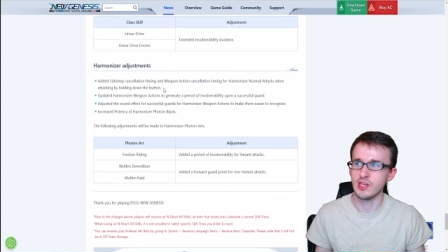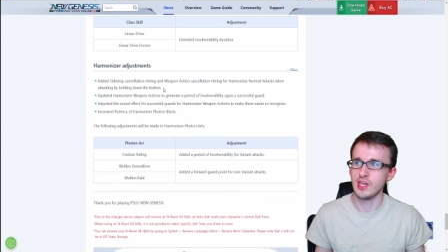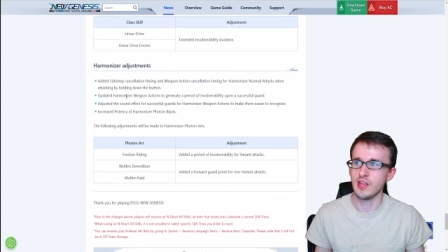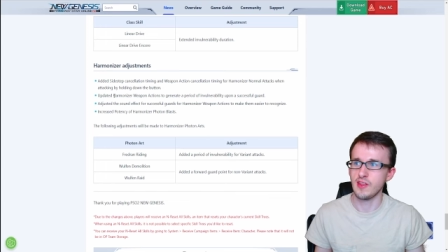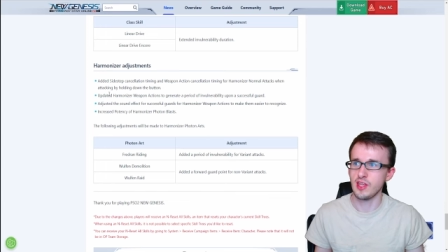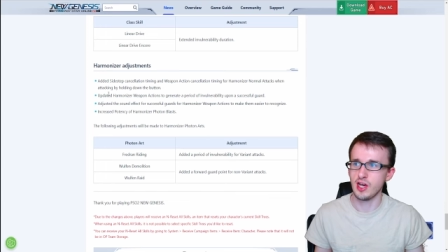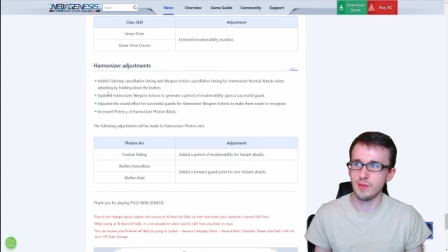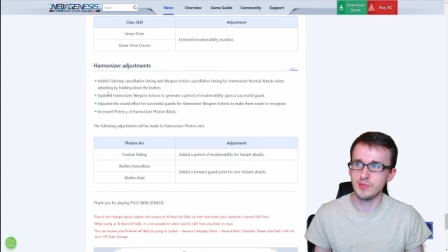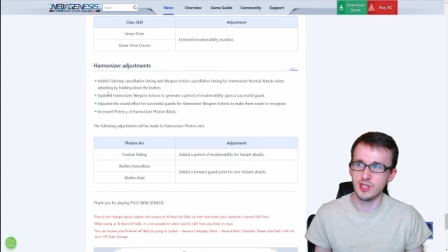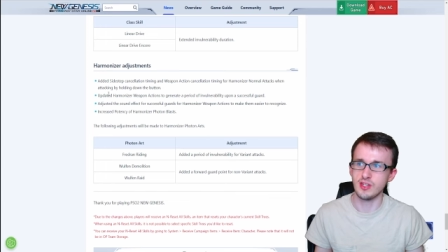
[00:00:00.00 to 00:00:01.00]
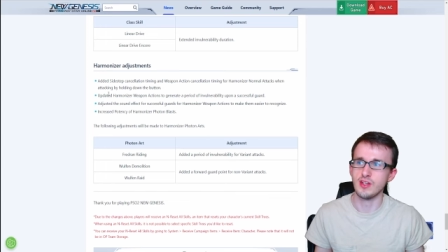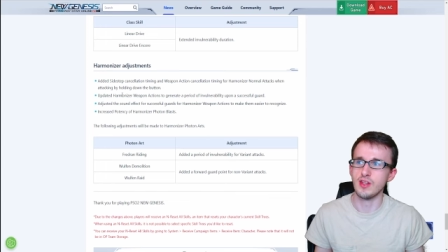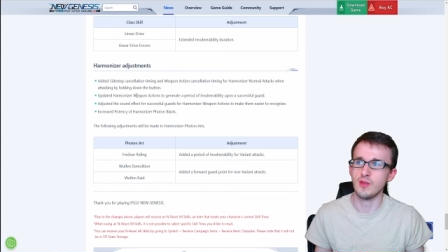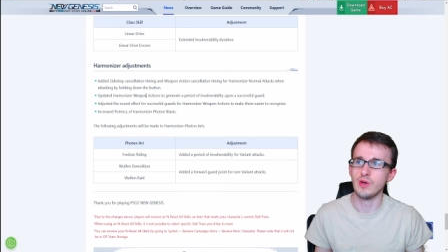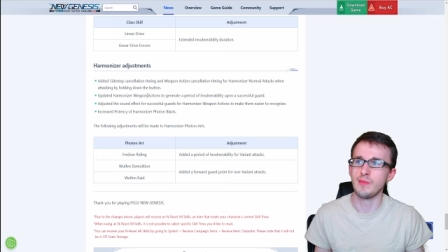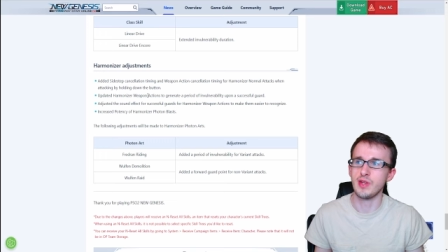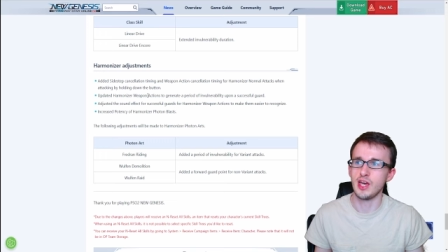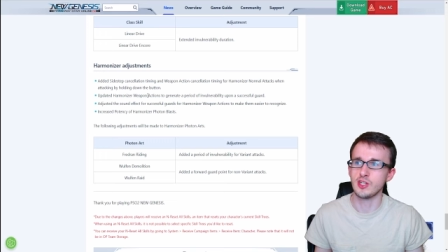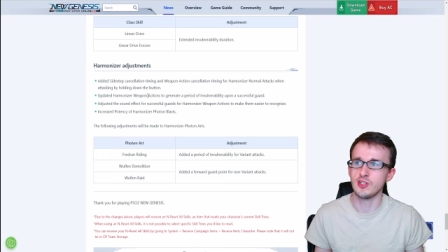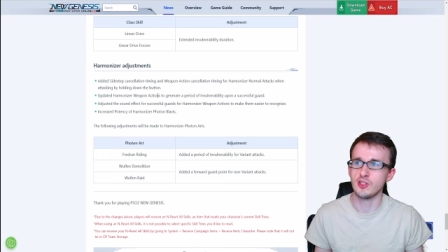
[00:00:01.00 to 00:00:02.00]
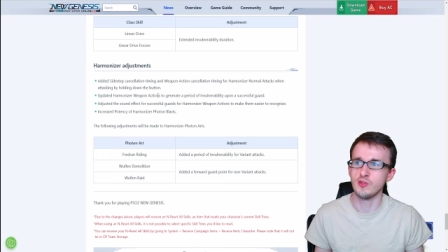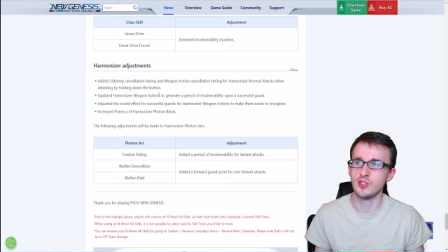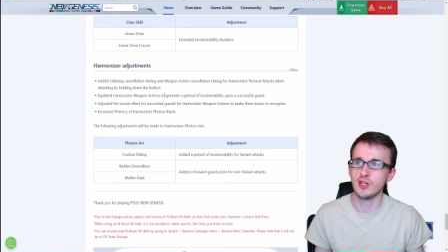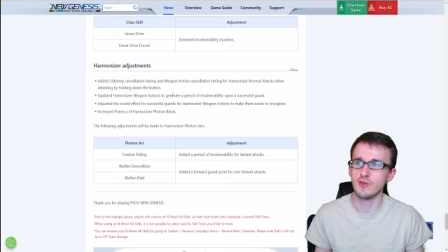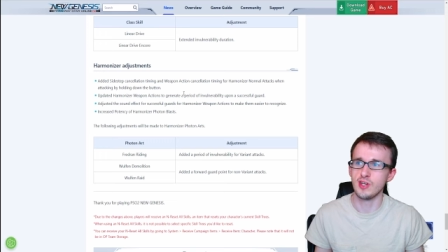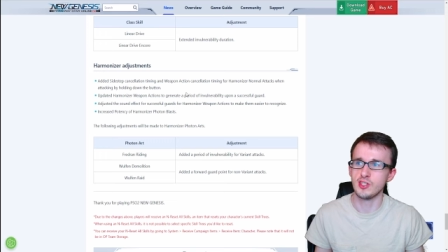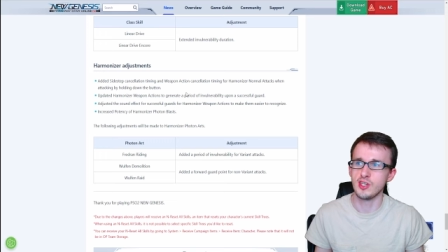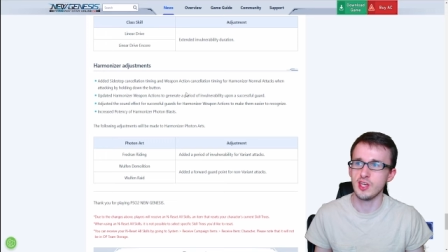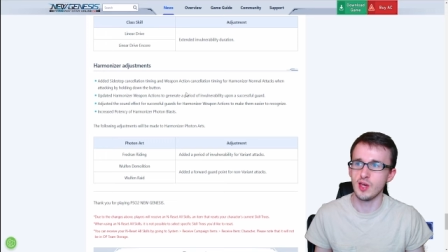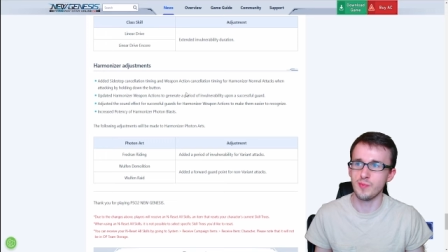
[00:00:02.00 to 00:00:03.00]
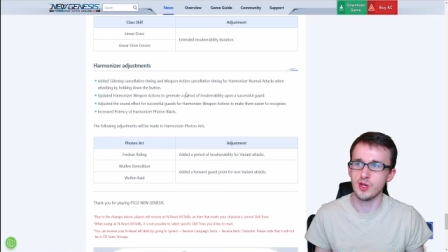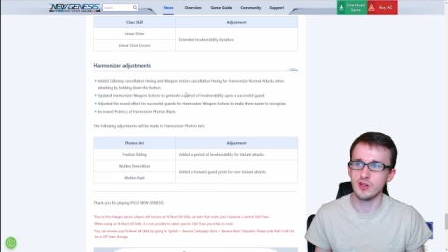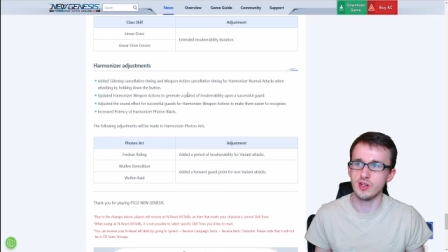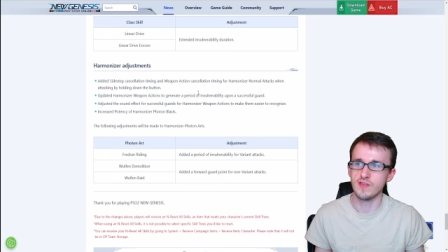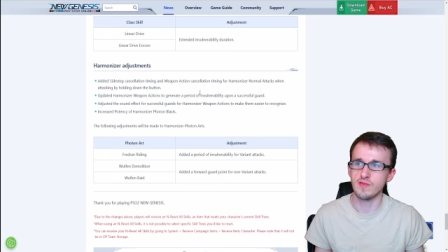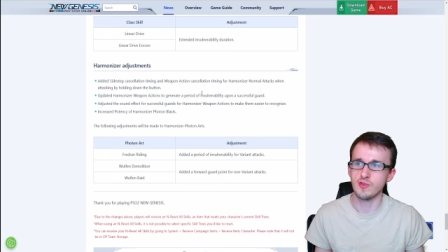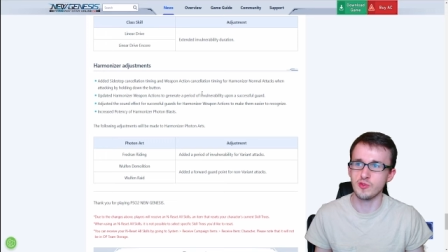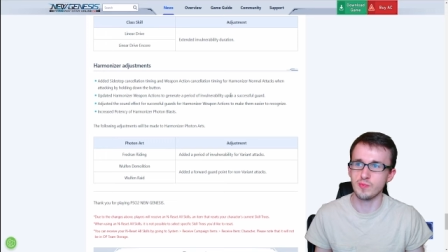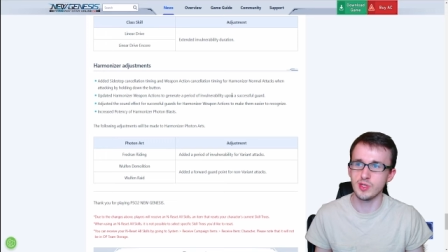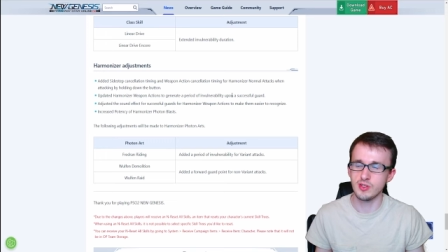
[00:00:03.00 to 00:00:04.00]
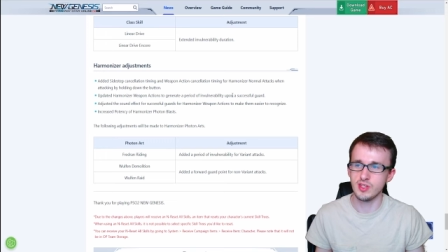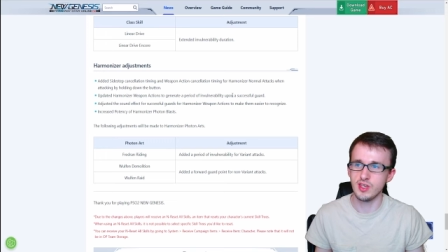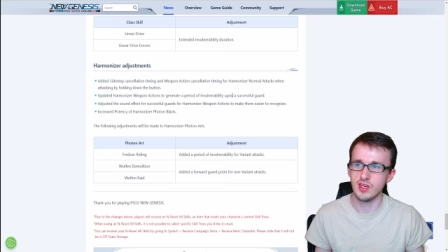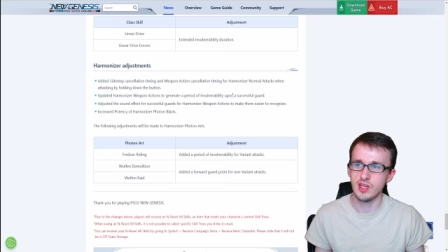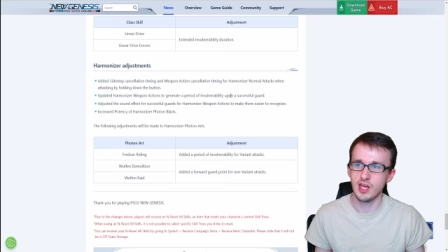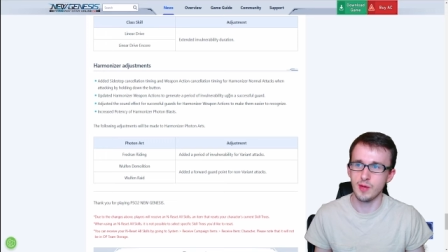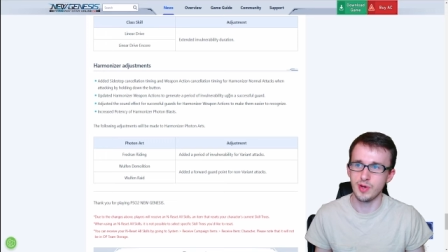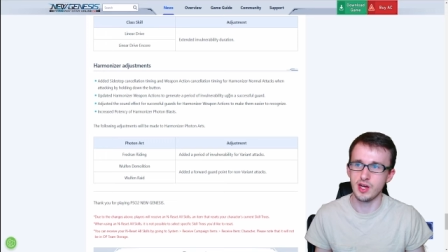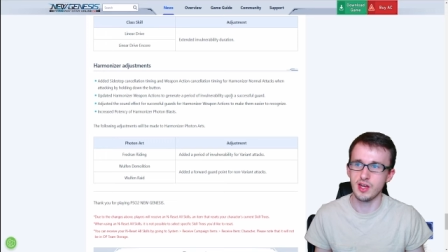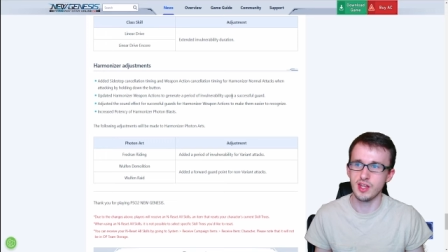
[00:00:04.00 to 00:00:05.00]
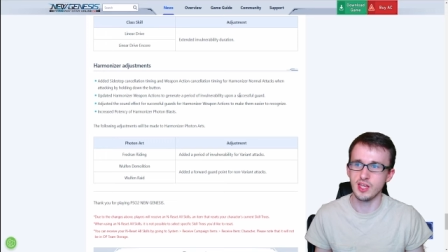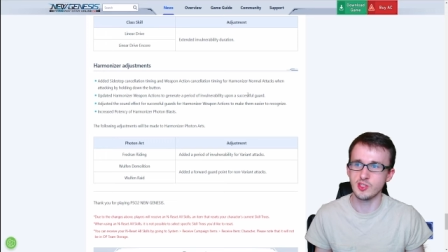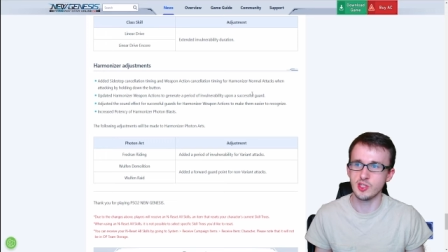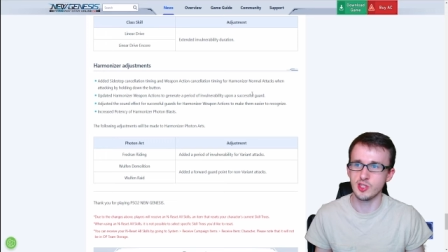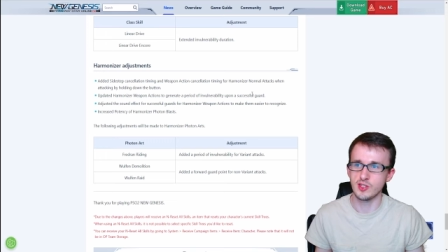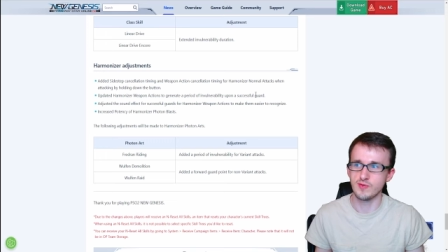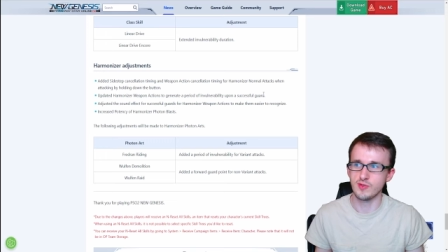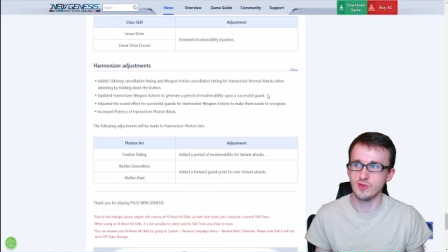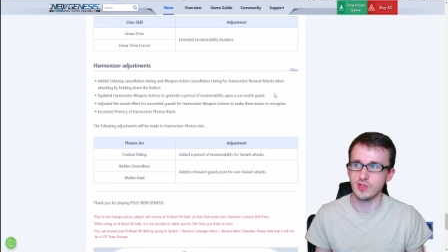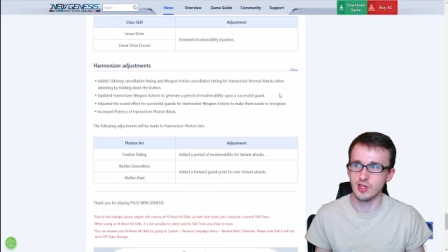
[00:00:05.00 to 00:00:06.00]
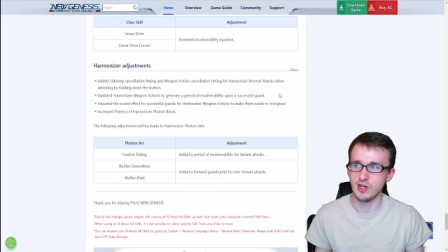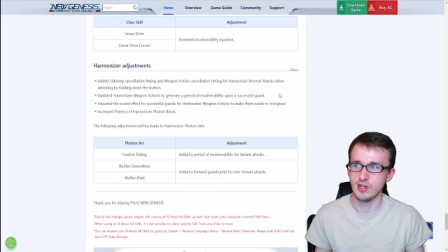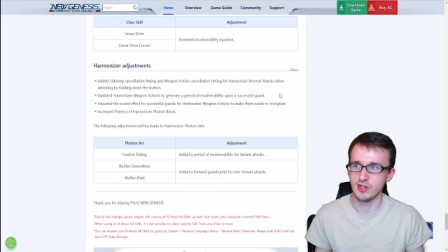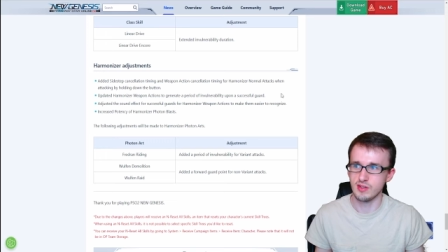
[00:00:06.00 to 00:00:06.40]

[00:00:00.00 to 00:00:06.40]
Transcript: Then they updated the weapon action to generate a period of invulnerability upon a successful guard.